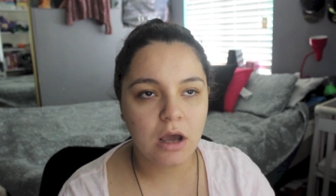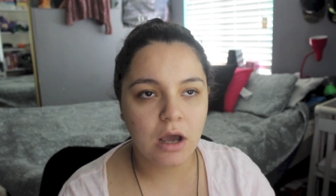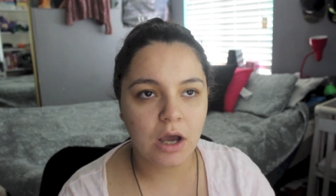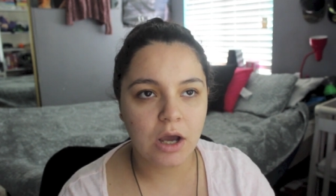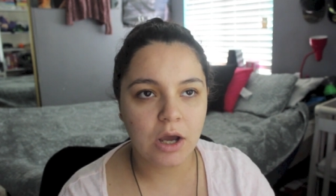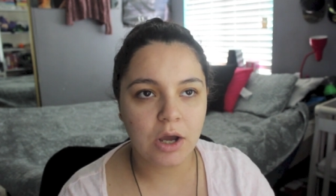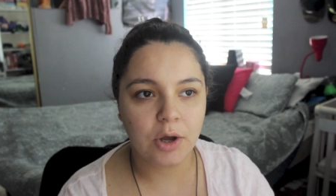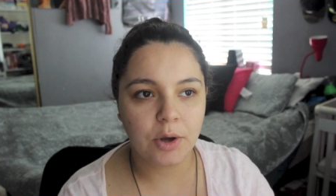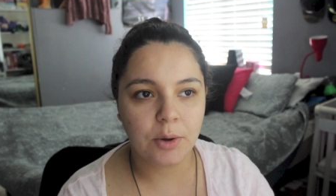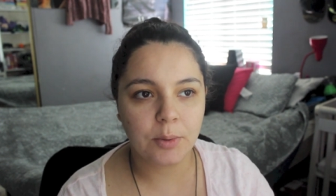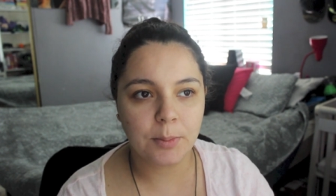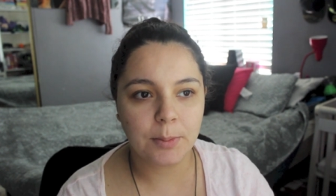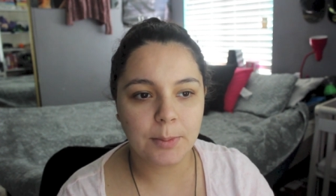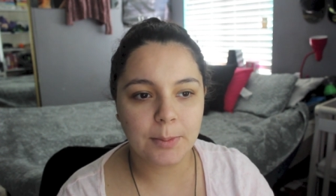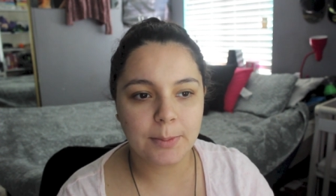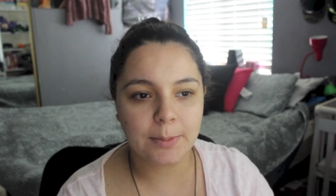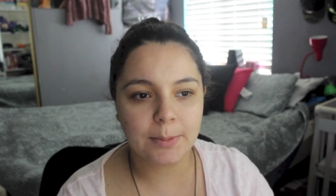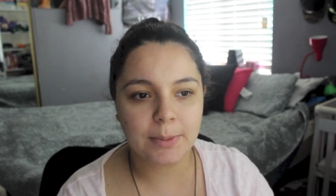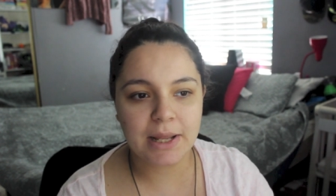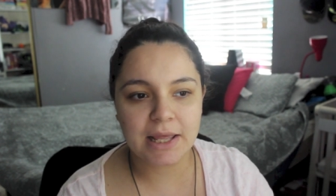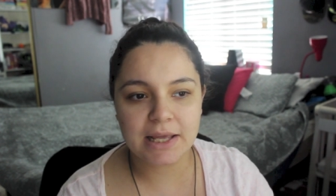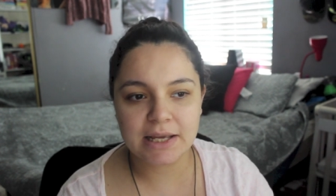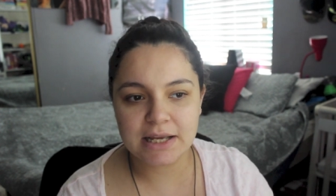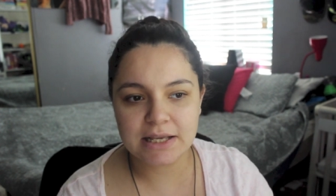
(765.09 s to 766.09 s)
Um
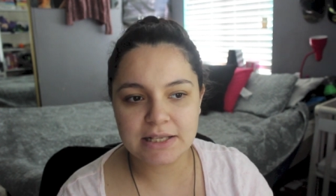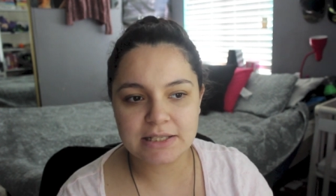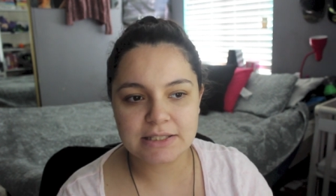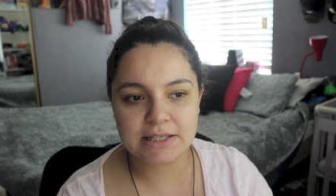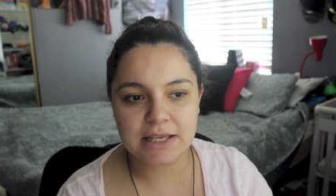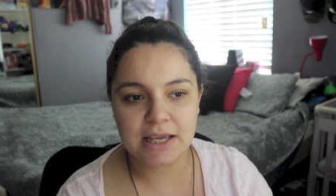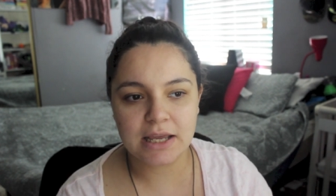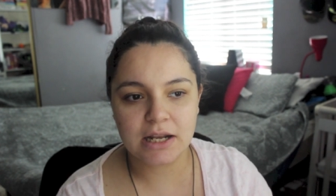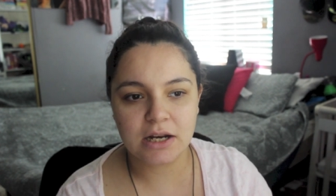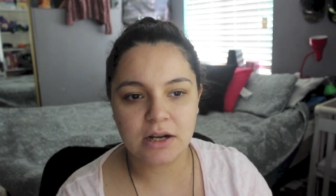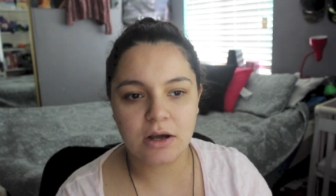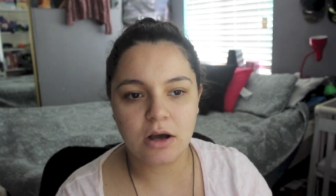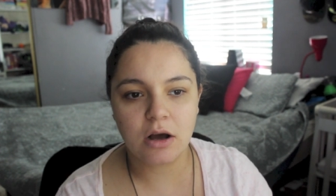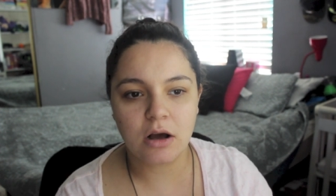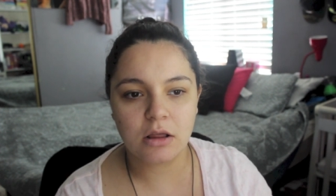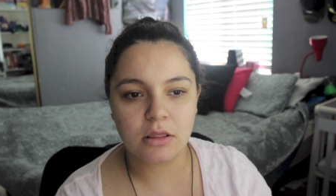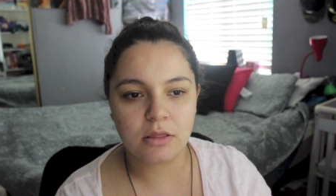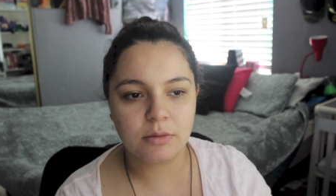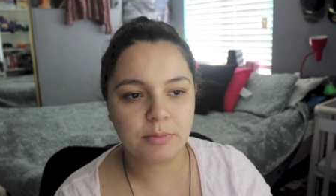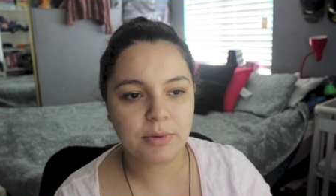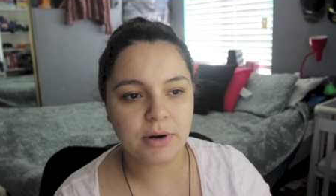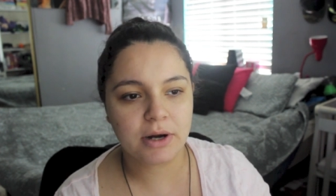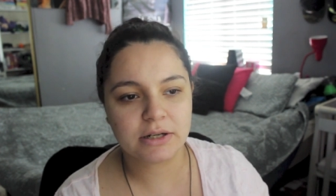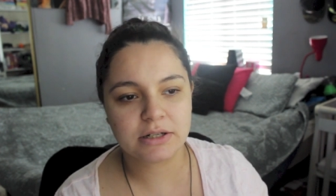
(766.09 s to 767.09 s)
like I said, all
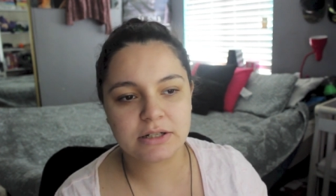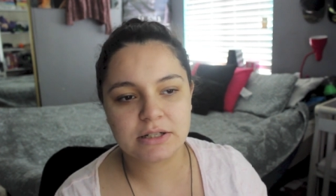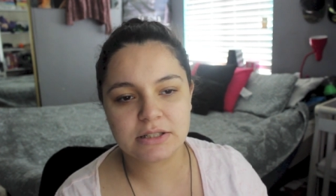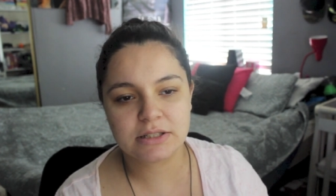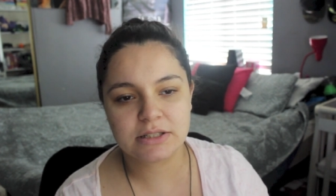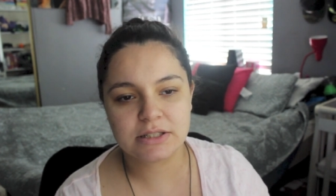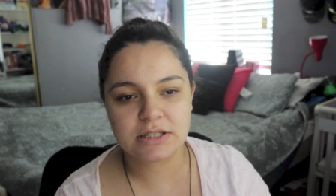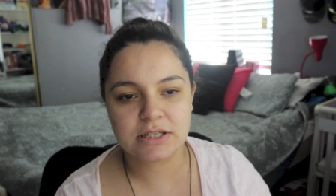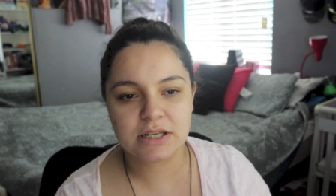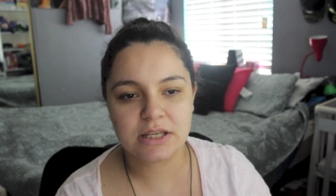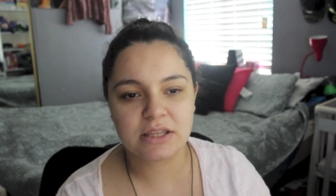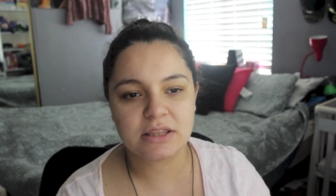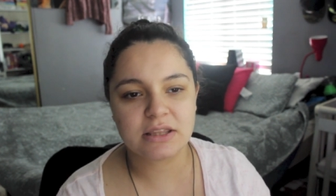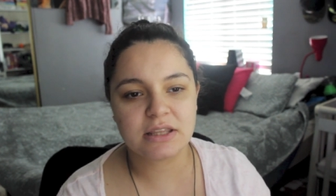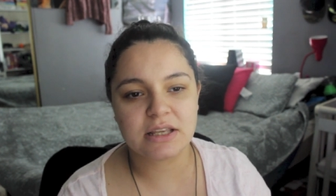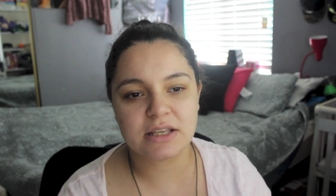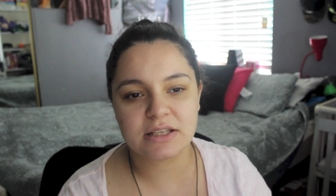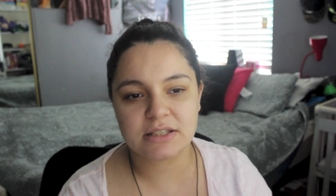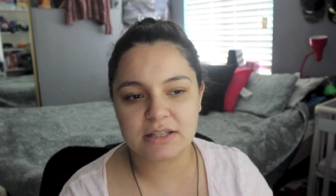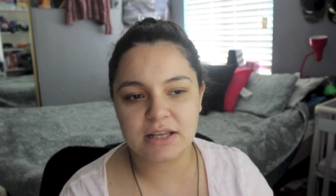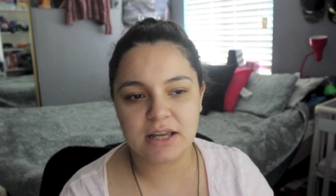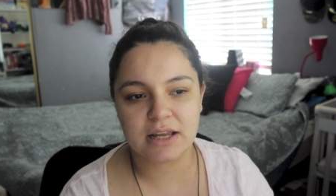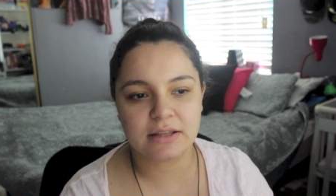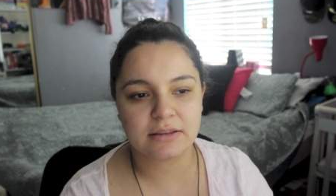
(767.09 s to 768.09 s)
the pregnancy and
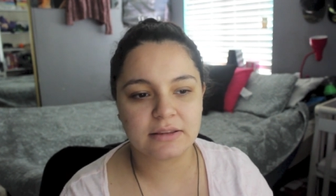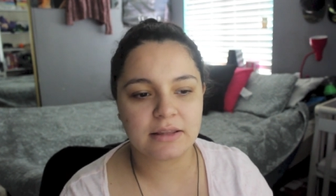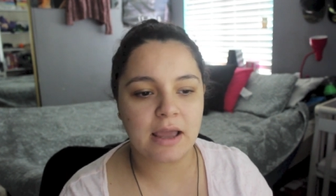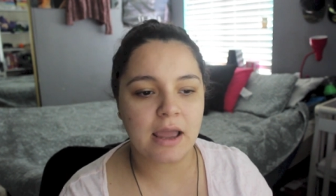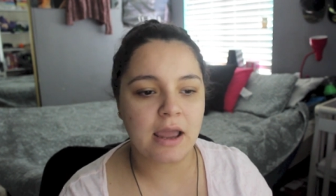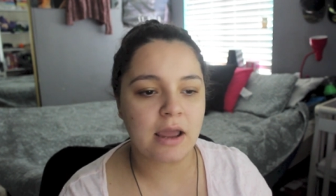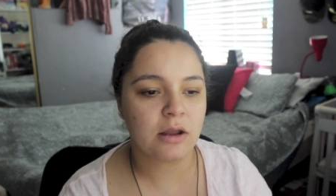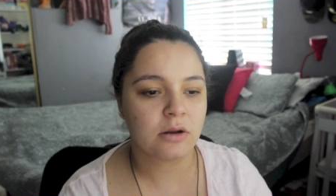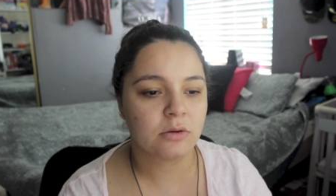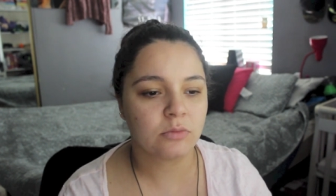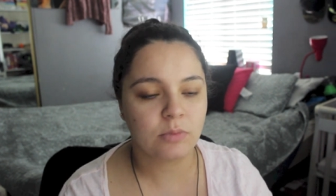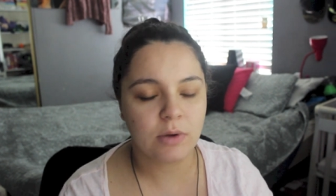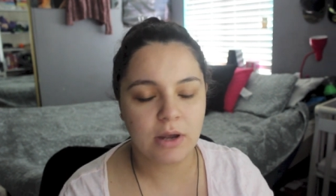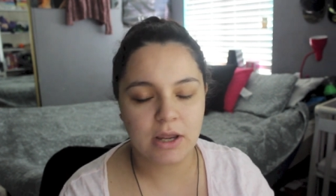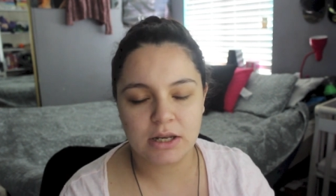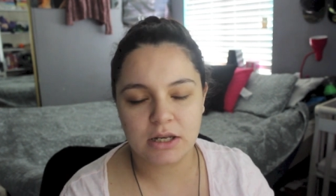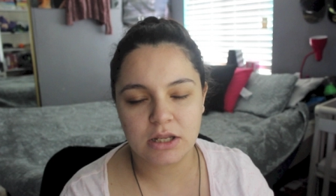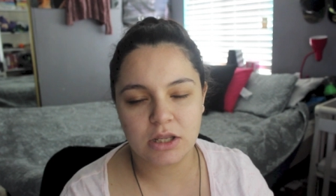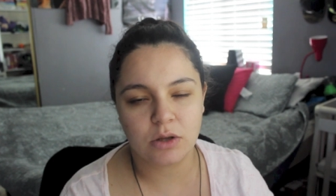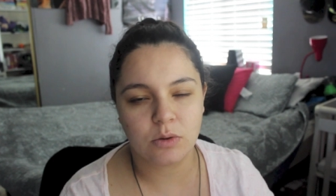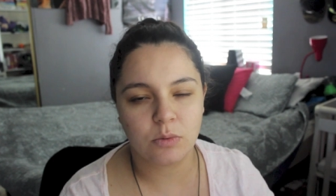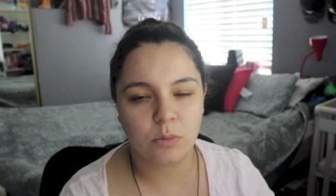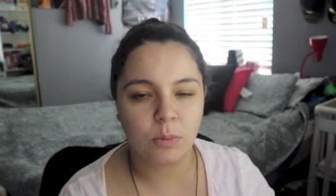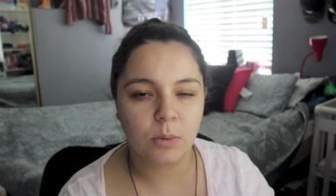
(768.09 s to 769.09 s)
things like that,
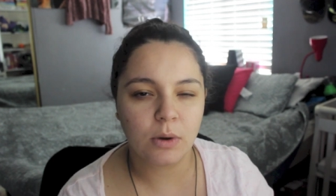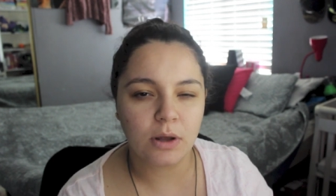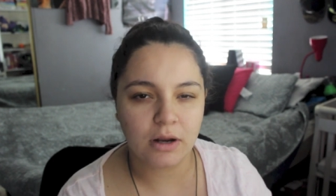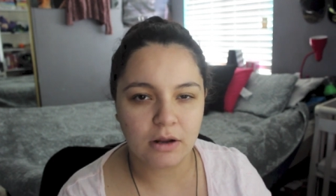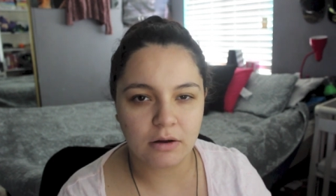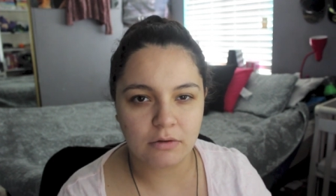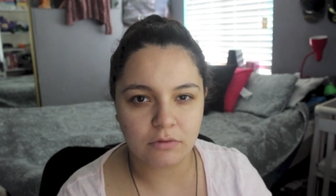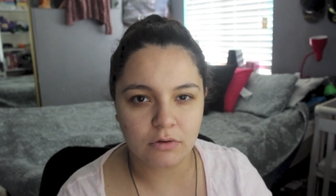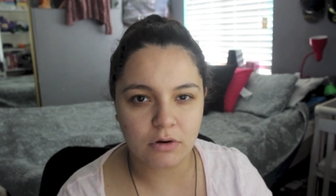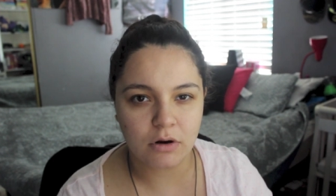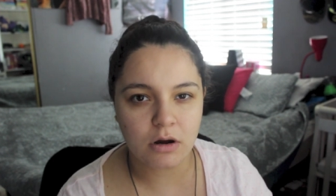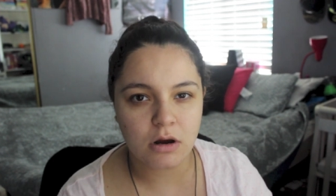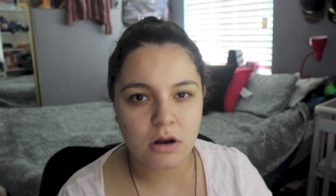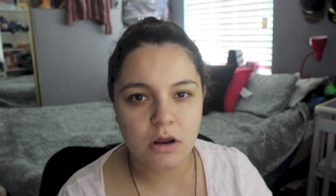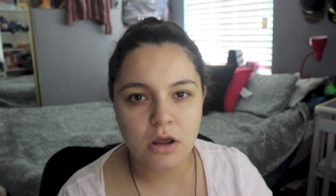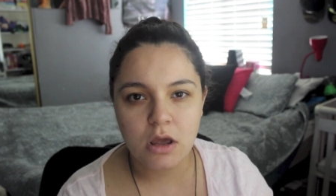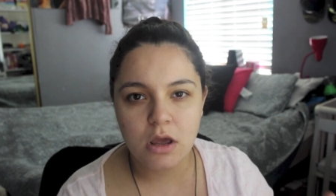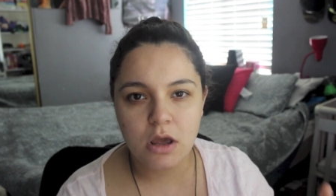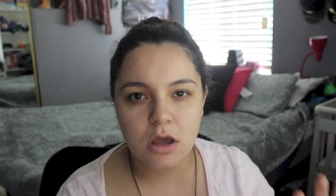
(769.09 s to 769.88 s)
wedding, whatever,